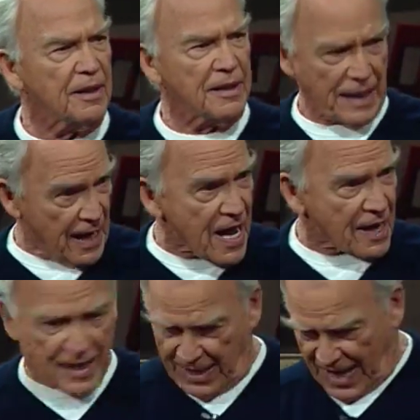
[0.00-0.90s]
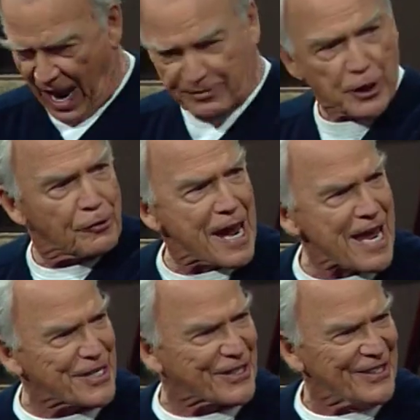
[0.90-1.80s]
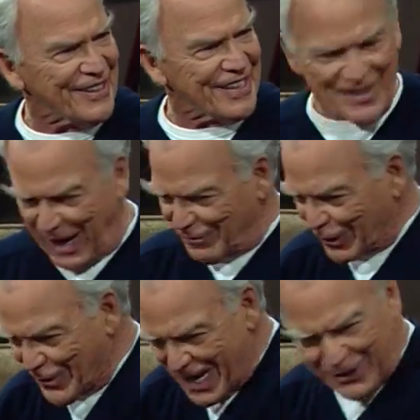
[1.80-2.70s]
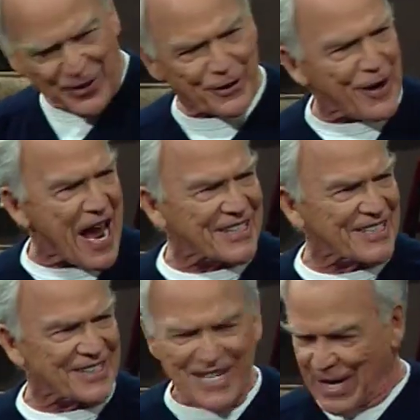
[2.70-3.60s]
Yeah, and they have to graze. Right. And they have to graze on the grasses.